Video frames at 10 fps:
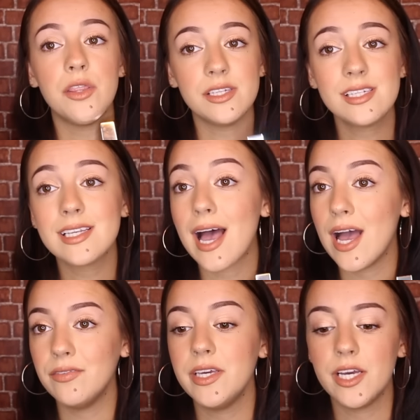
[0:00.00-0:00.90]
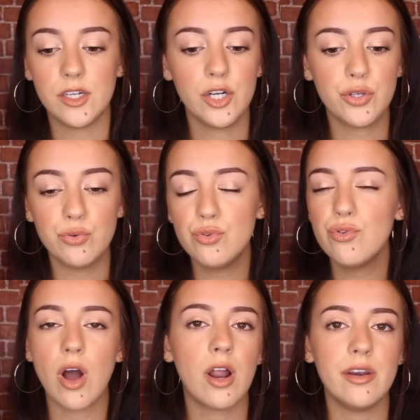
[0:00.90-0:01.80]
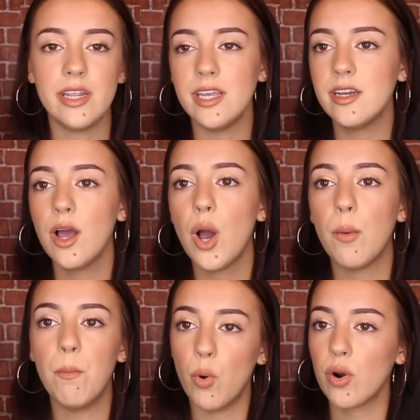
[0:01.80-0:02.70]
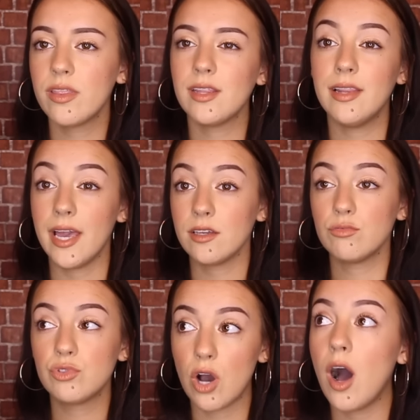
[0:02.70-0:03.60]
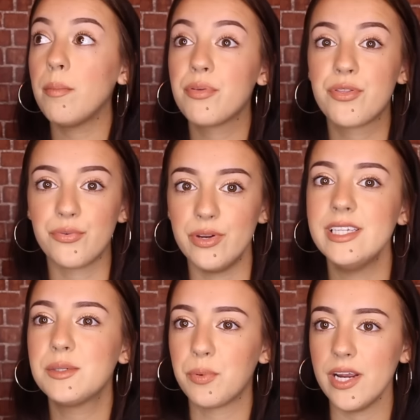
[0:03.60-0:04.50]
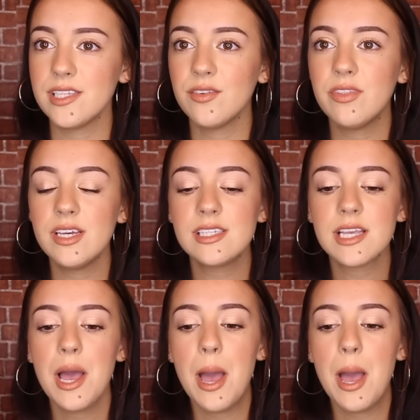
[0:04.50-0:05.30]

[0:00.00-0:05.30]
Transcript: This is a heavy hitter. You do not need more than like top three sprays of this,